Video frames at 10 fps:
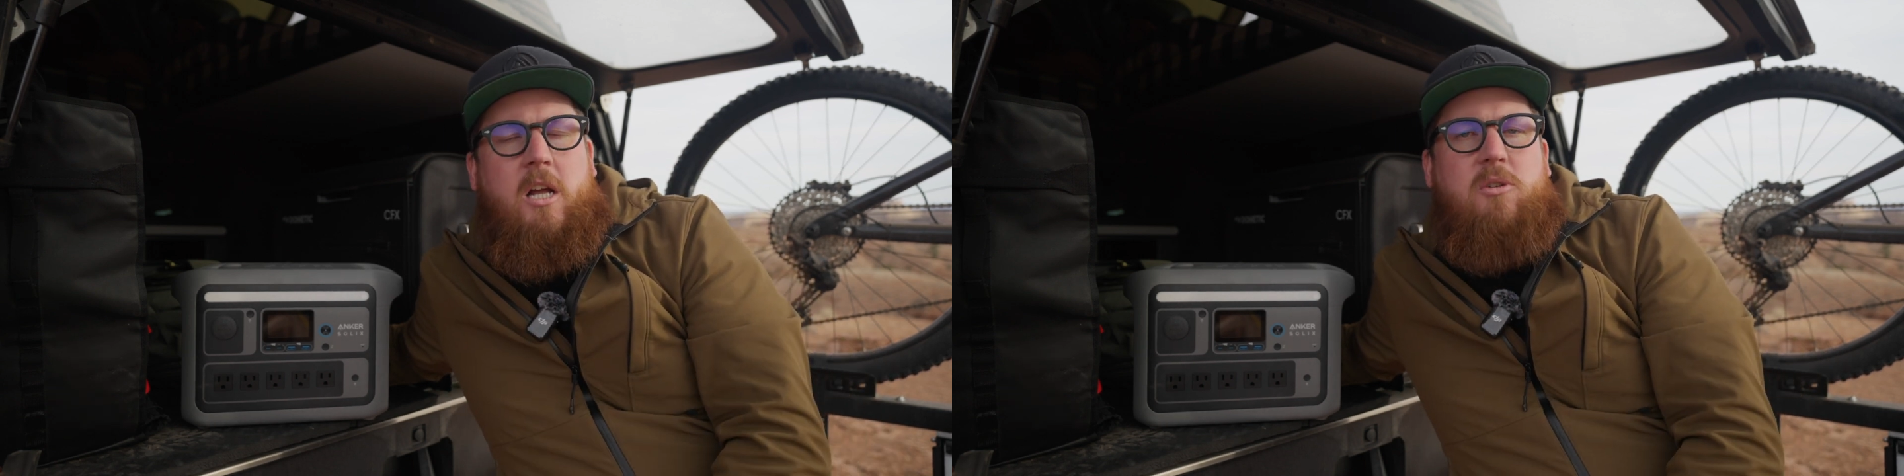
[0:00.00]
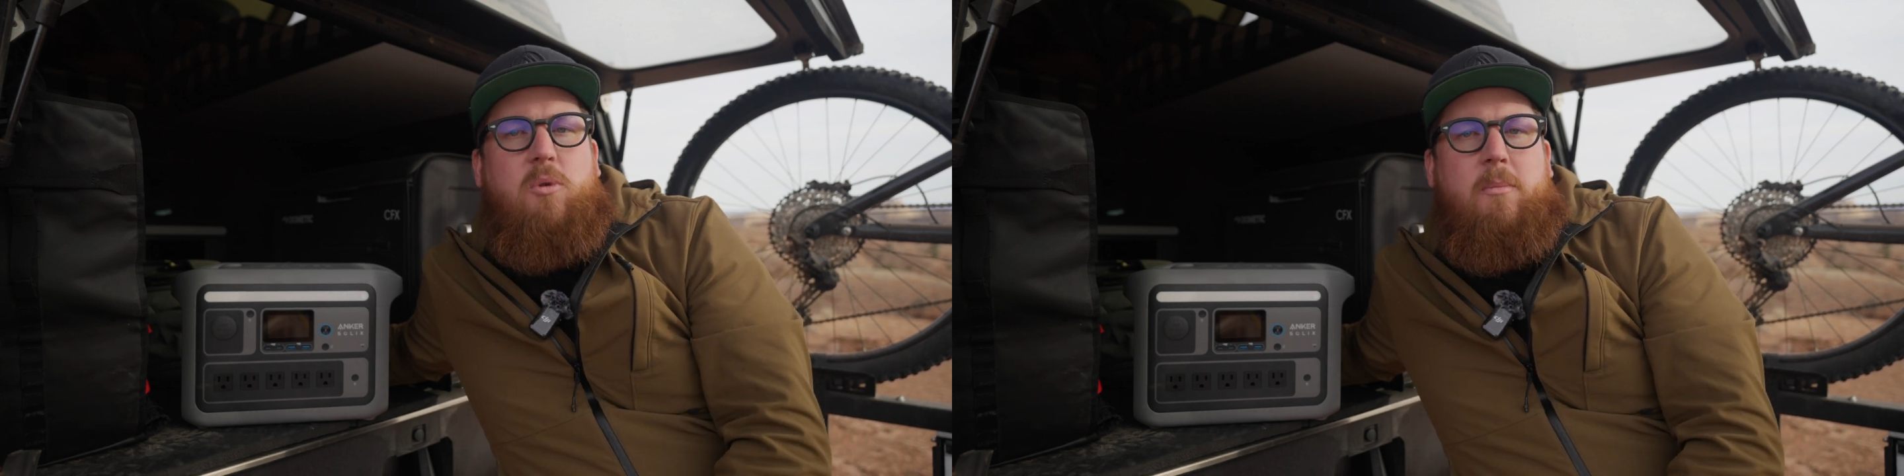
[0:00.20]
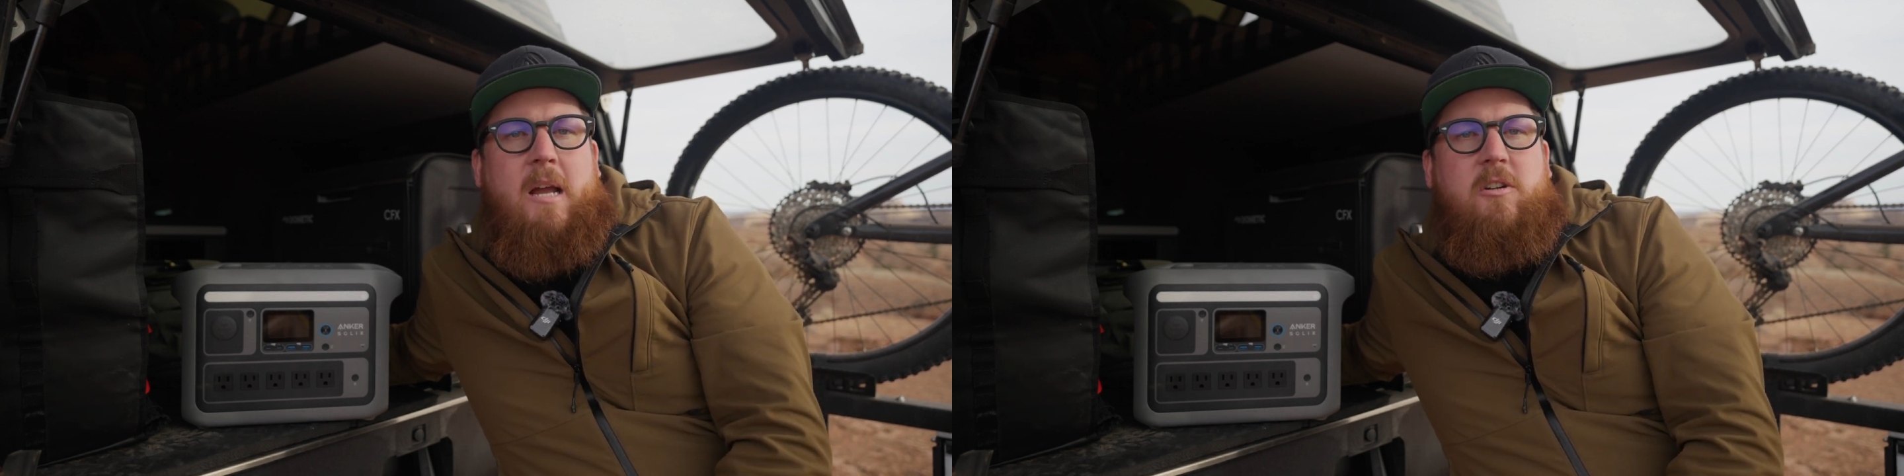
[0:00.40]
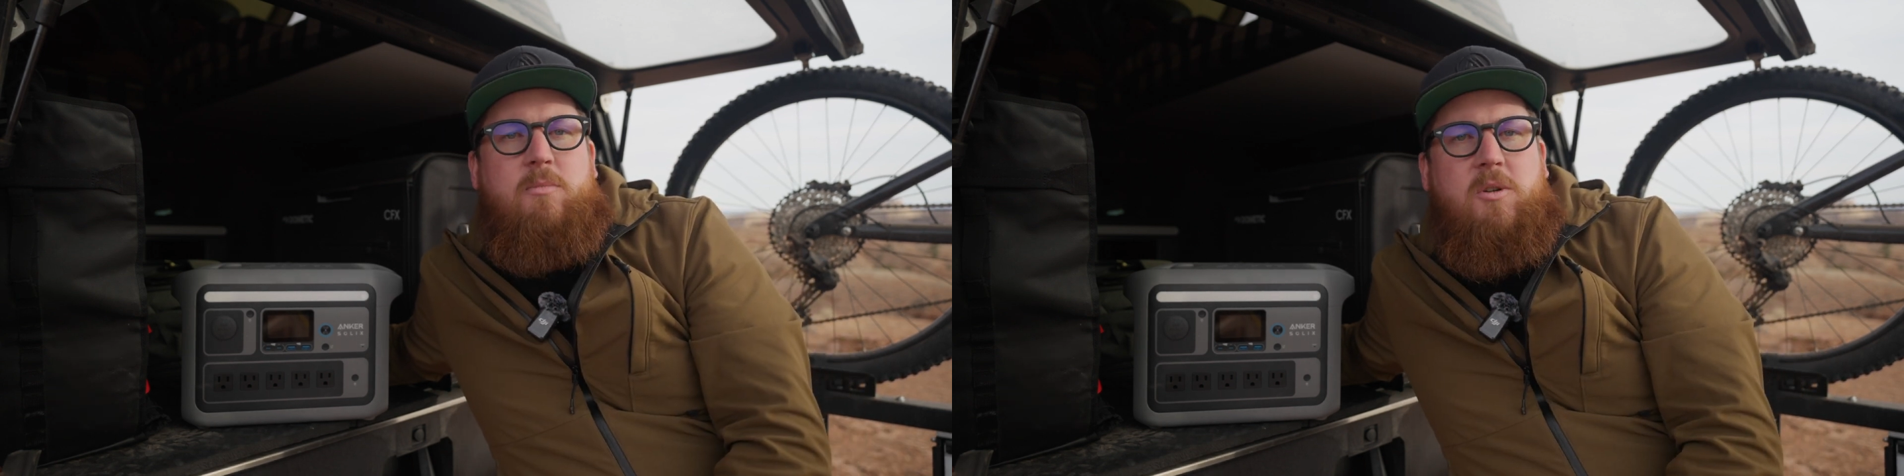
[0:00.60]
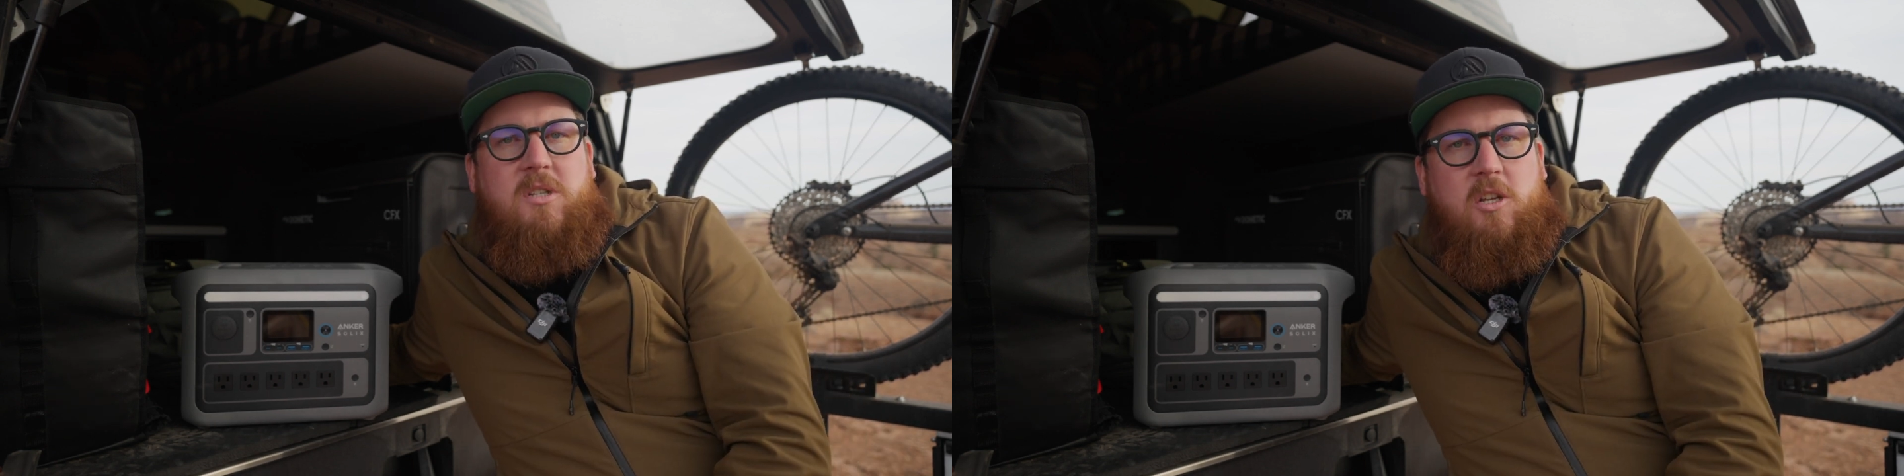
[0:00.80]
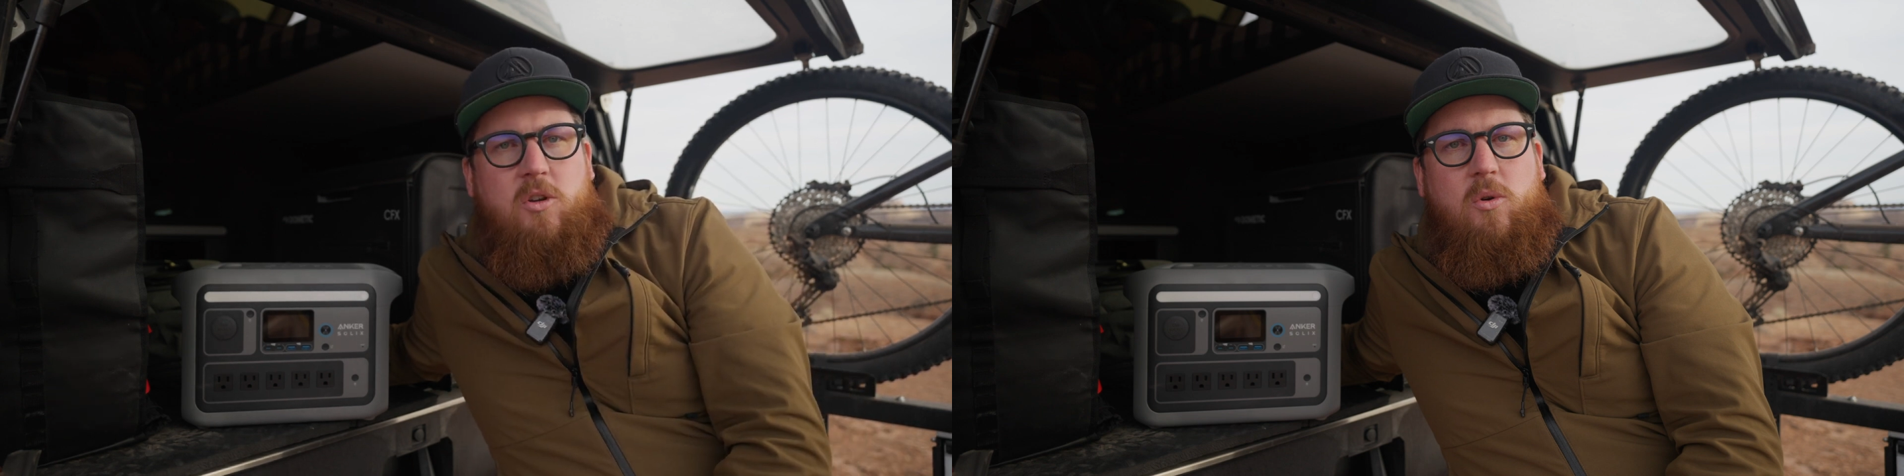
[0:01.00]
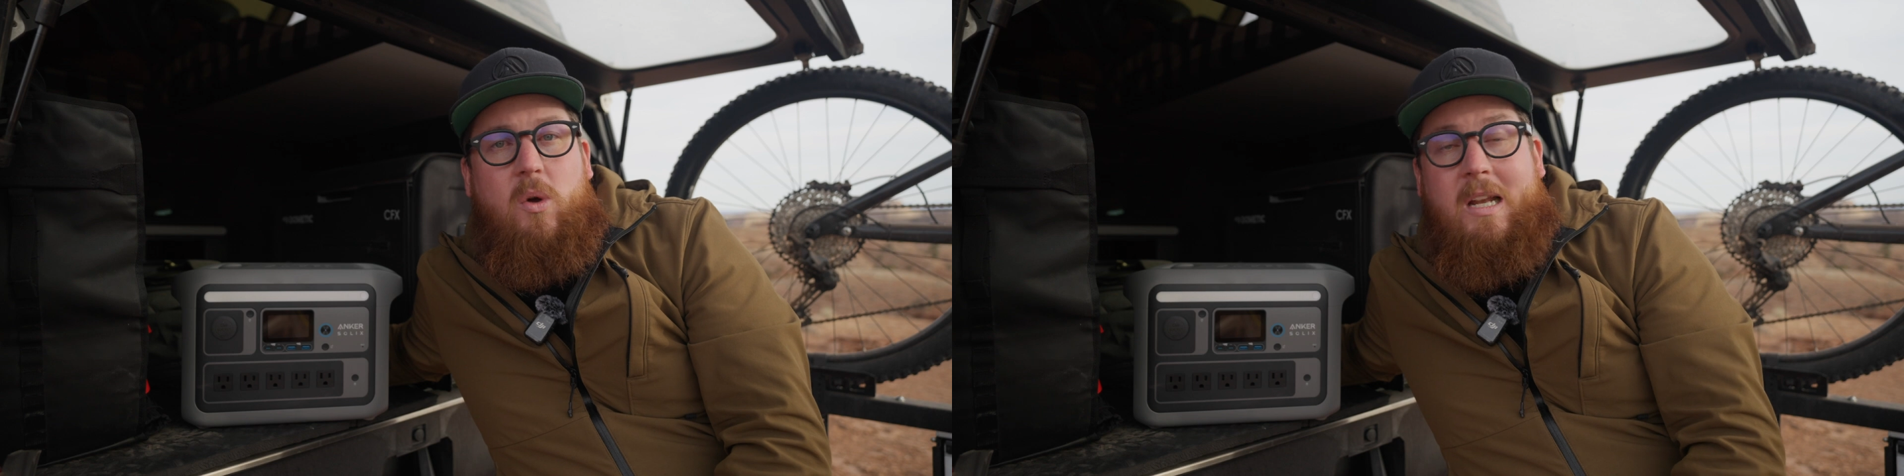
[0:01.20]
to what matters most to you,